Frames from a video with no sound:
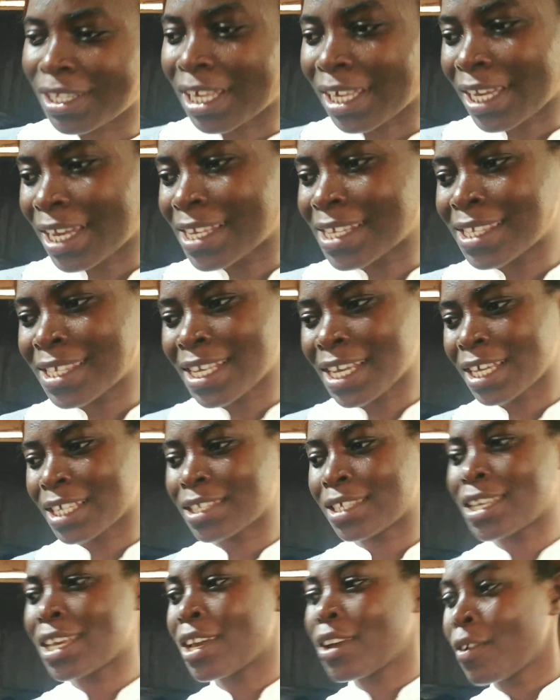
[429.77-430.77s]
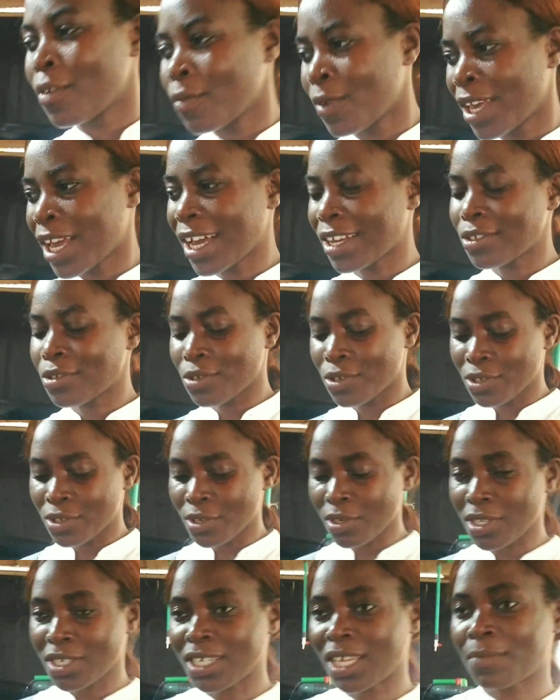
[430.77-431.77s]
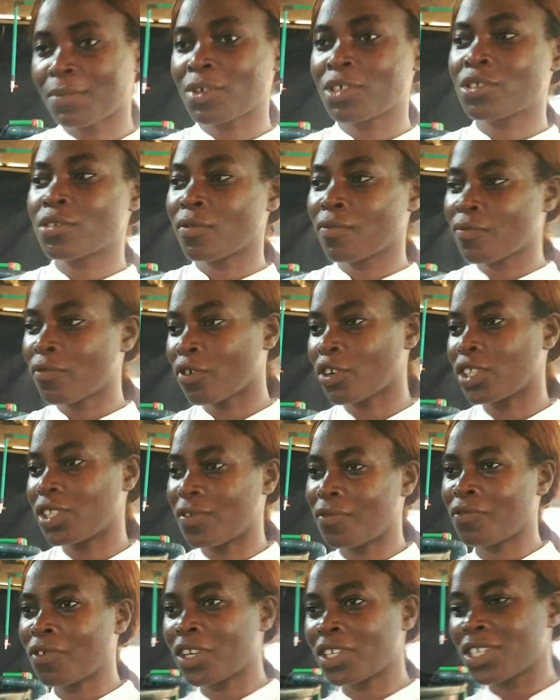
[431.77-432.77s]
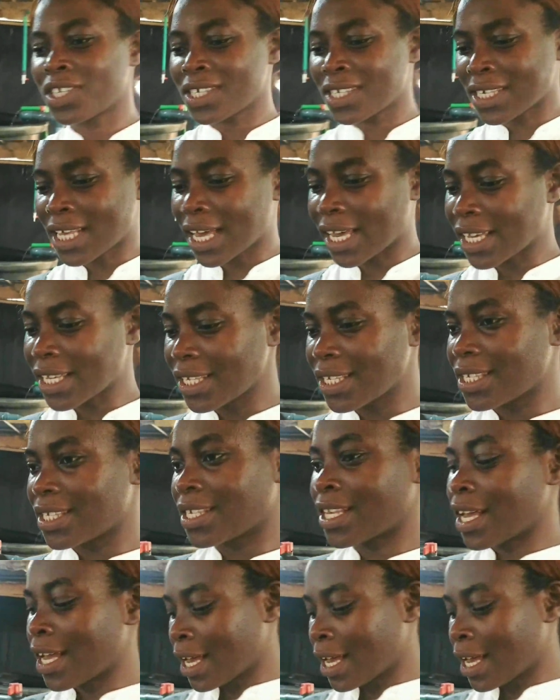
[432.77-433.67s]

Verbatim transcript: Like I said, we have to sort them into 4 different sizes.